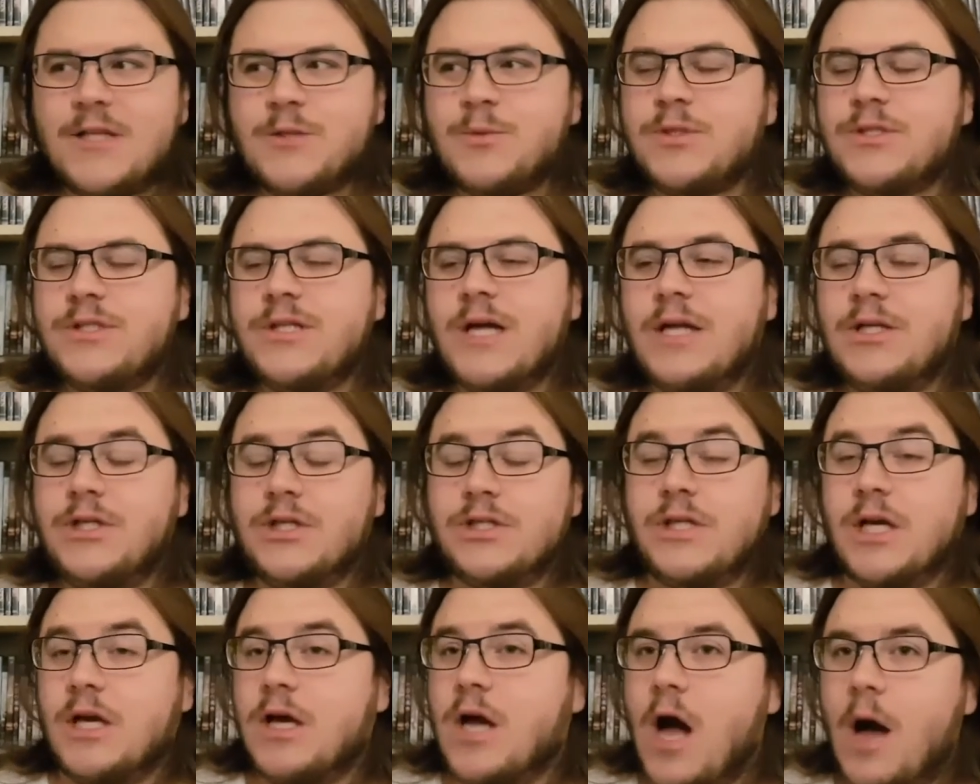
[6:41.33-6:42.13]
And this was
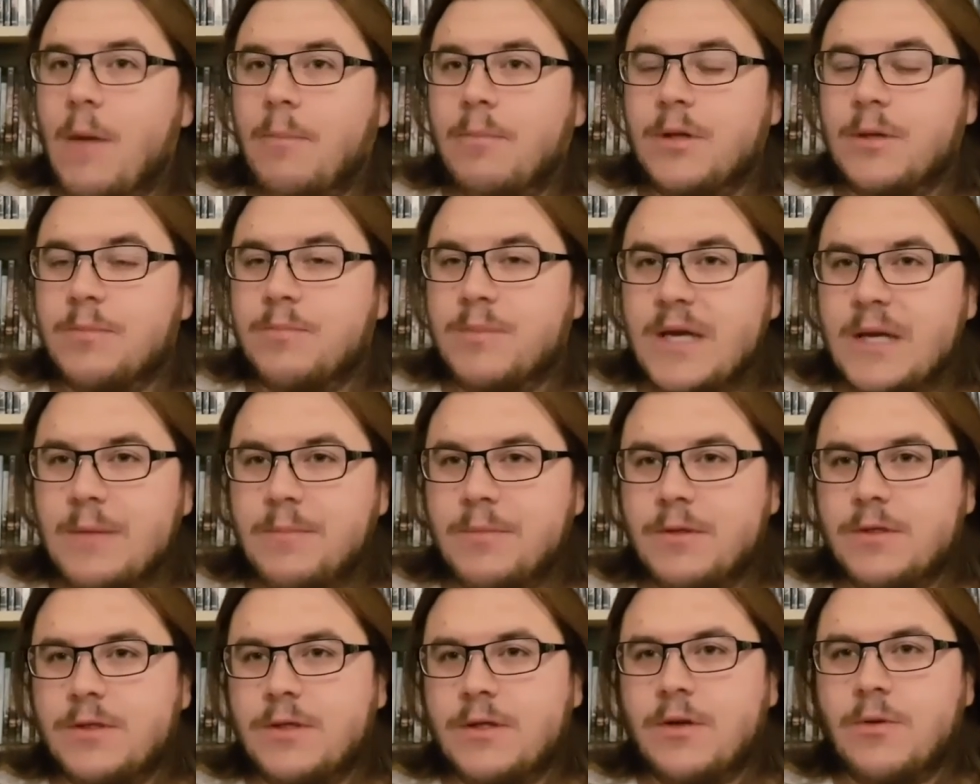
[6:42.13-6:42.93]
not just a couple
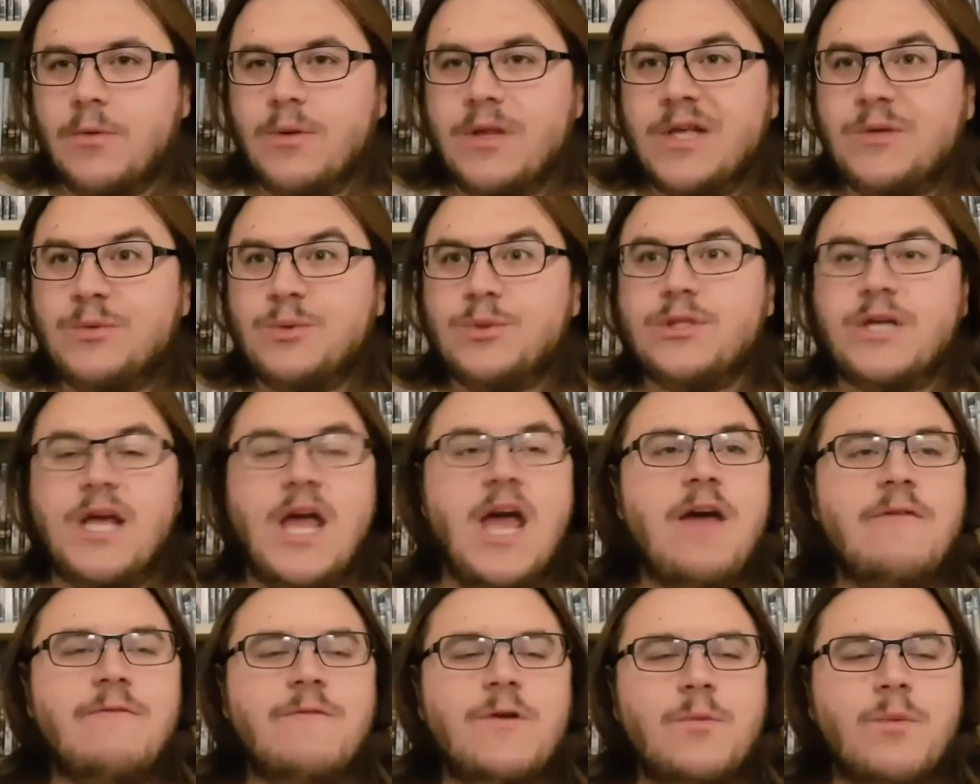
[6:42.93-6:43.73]
of people, you know,
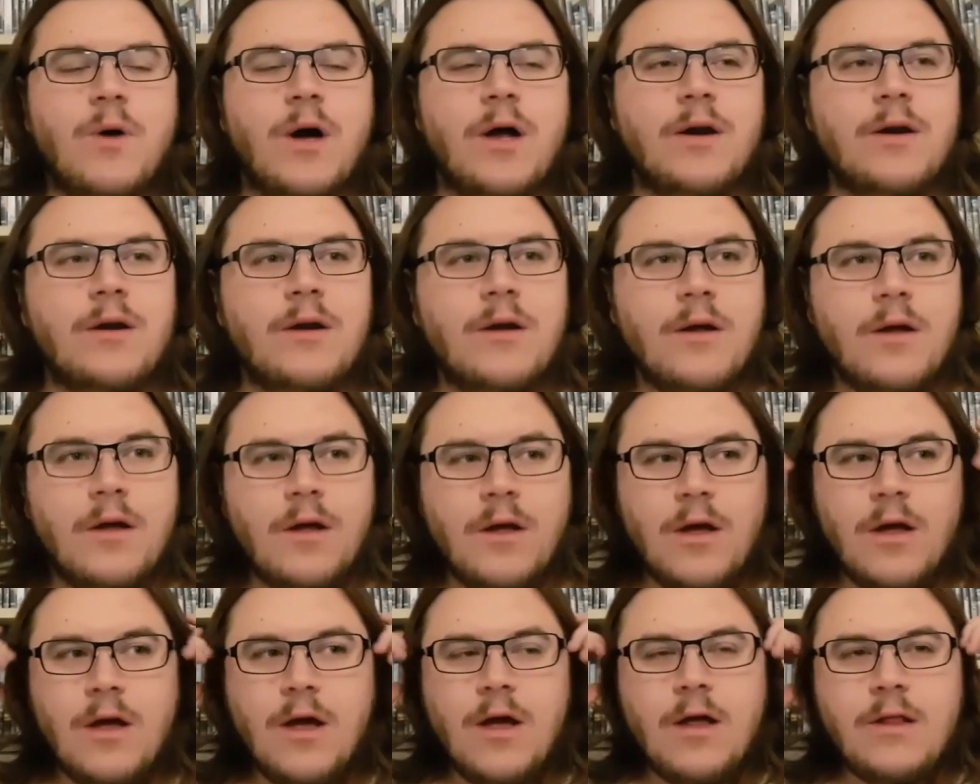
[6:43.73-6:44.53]
this was everyone.